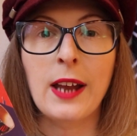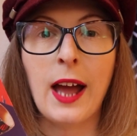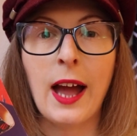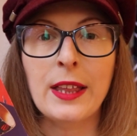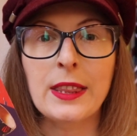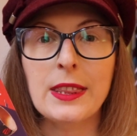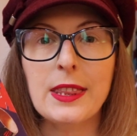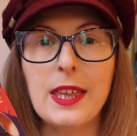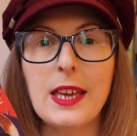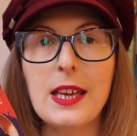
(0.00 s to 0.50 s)

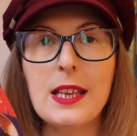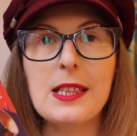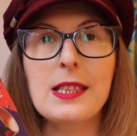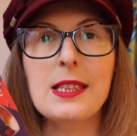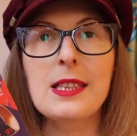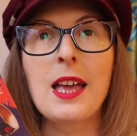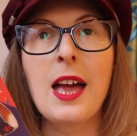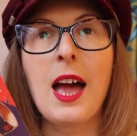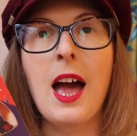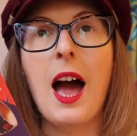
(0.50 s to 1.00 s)
and
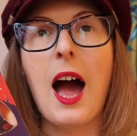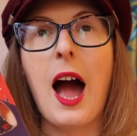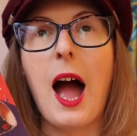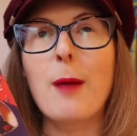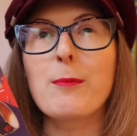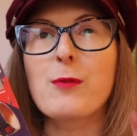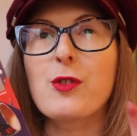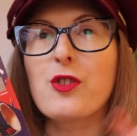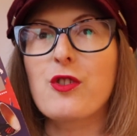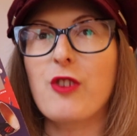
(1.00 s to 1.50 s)
this
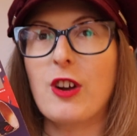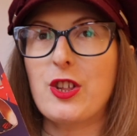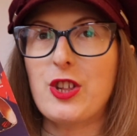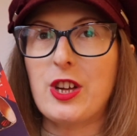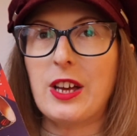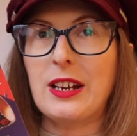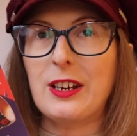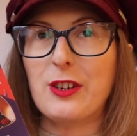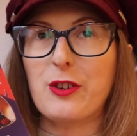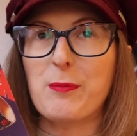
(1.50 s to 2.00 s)
I'm
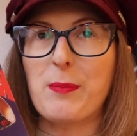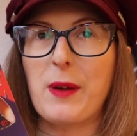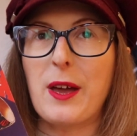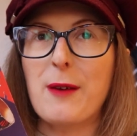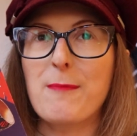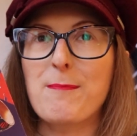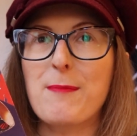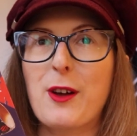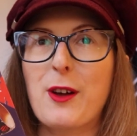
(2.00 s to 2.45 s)
stretching a little bit